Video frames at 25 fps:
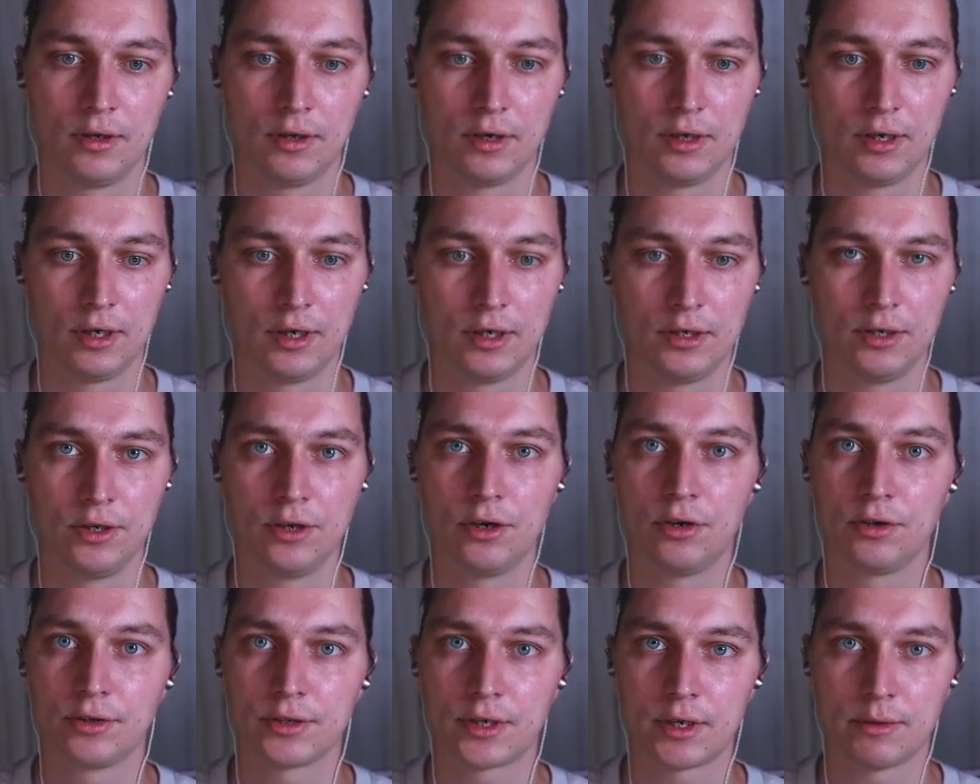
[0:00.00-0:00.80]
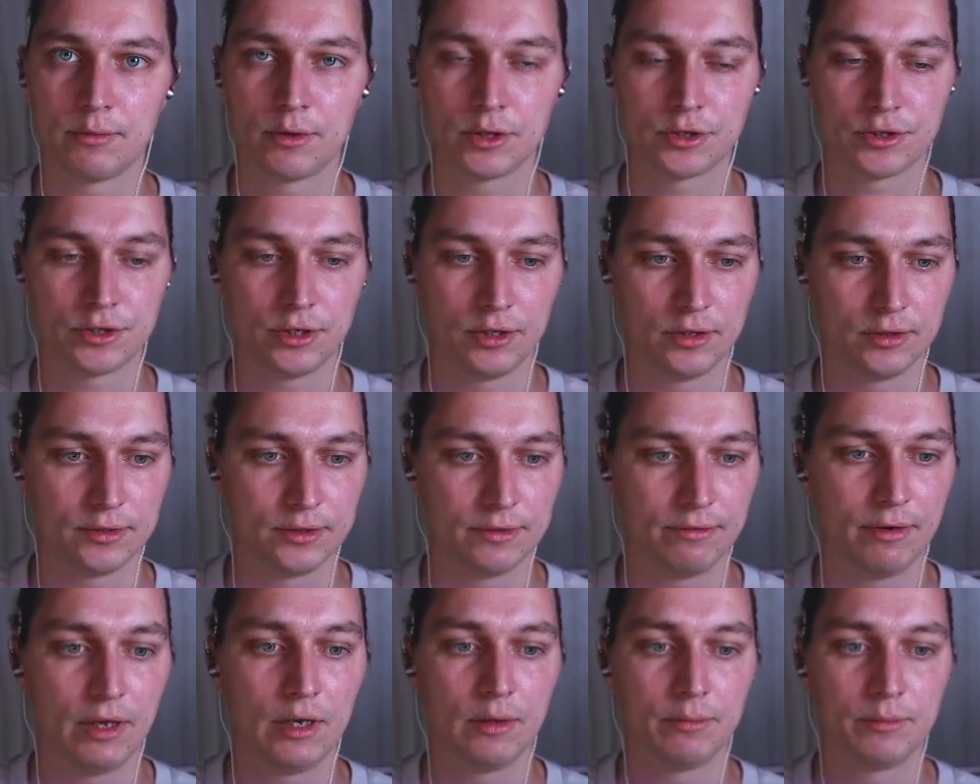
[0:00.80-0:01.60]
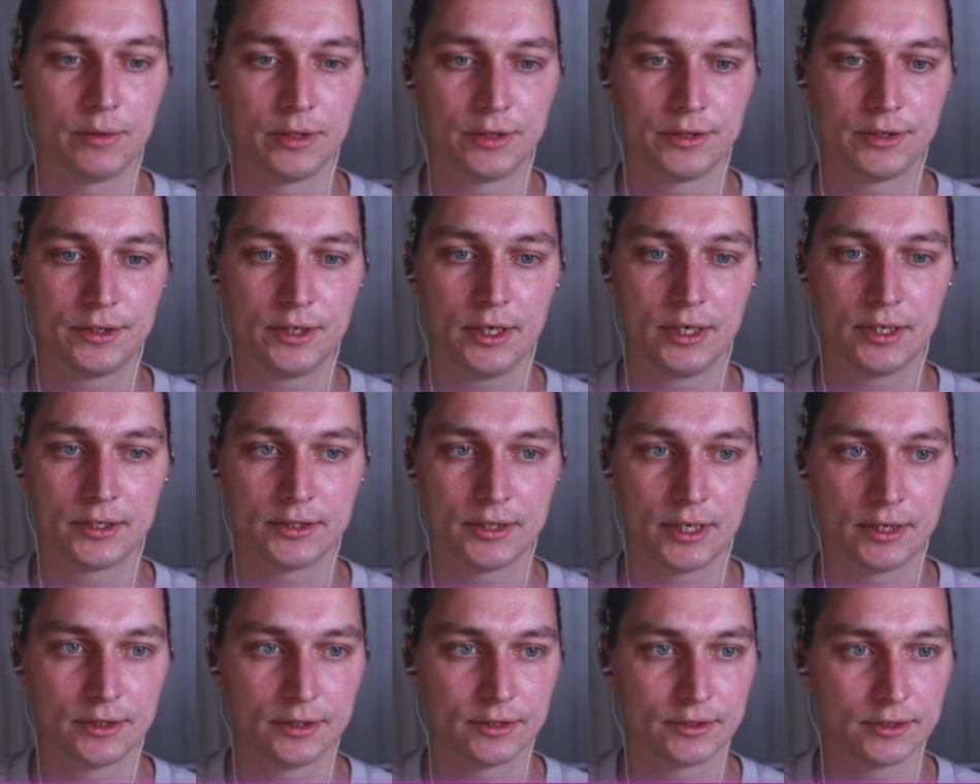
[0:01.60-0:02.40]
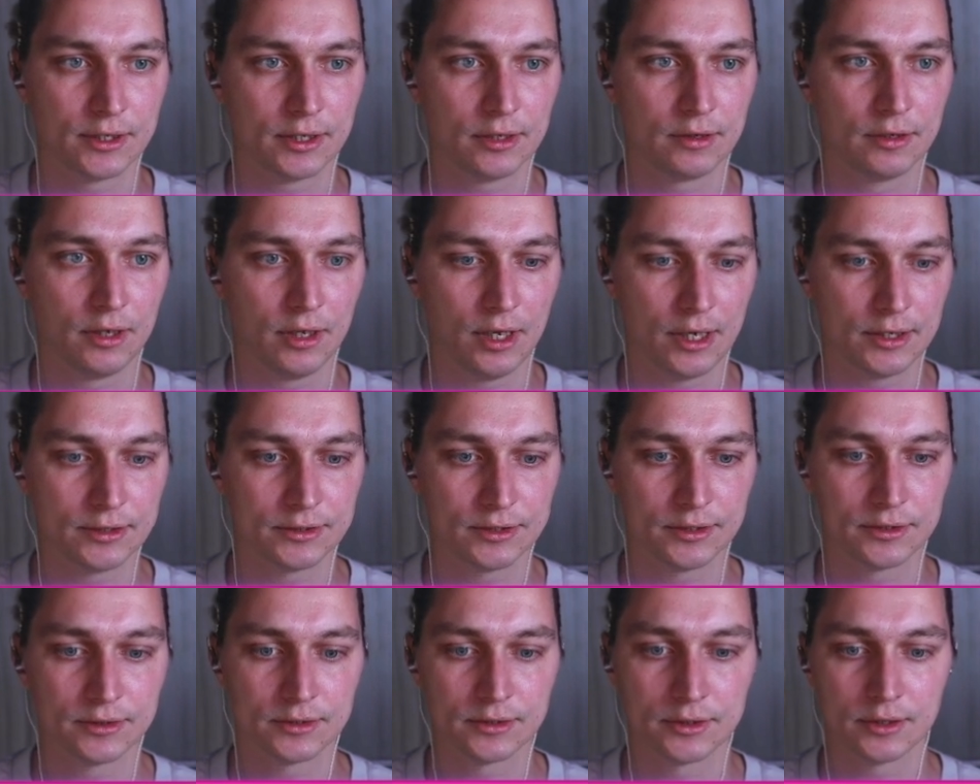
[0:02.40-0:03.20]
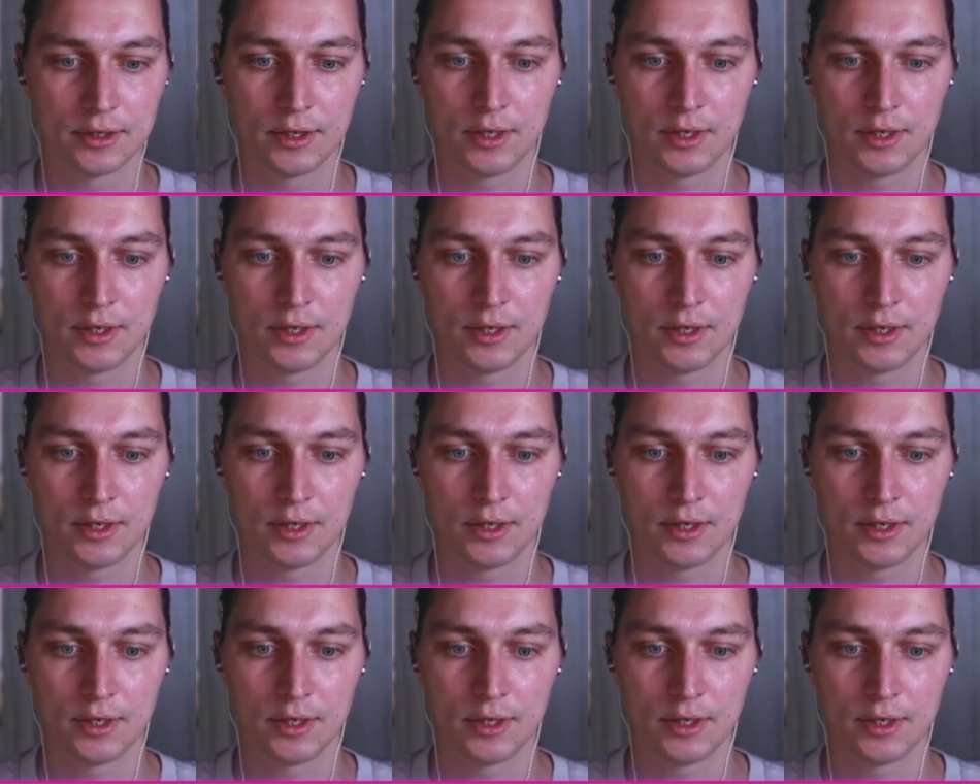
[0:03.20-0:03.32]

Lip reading: non-commercial development, as I understand the license.